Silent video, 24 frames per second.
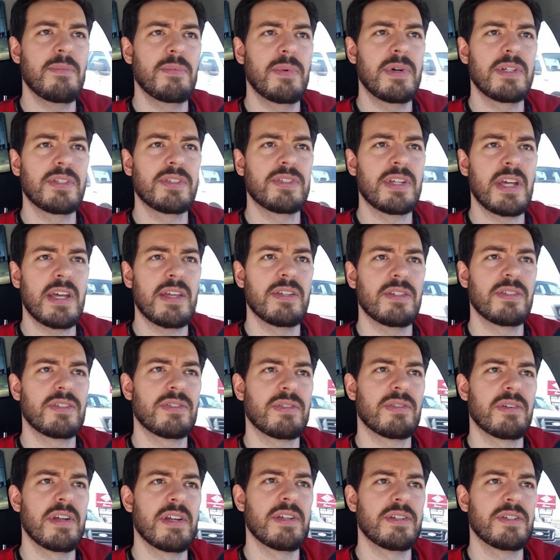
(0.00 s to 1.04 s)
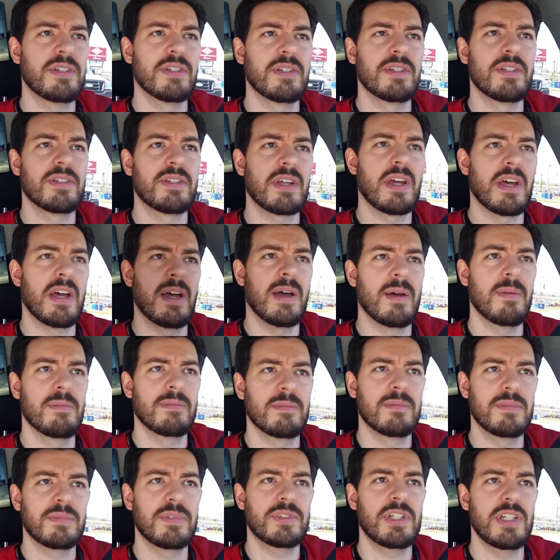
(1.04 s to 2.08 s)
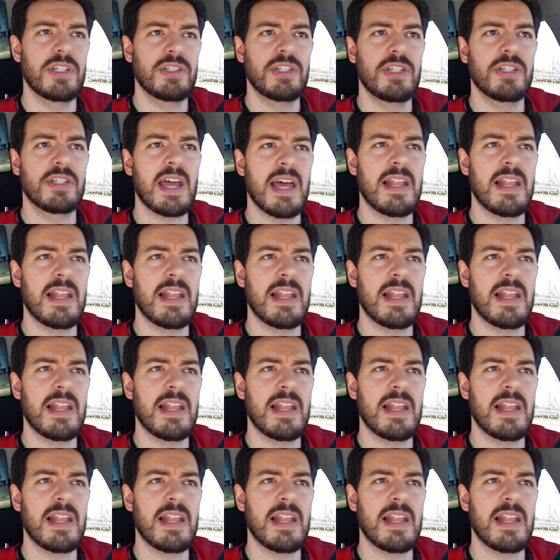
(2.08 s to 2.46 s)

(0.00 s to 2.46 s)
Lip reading: will say that Trish is, she's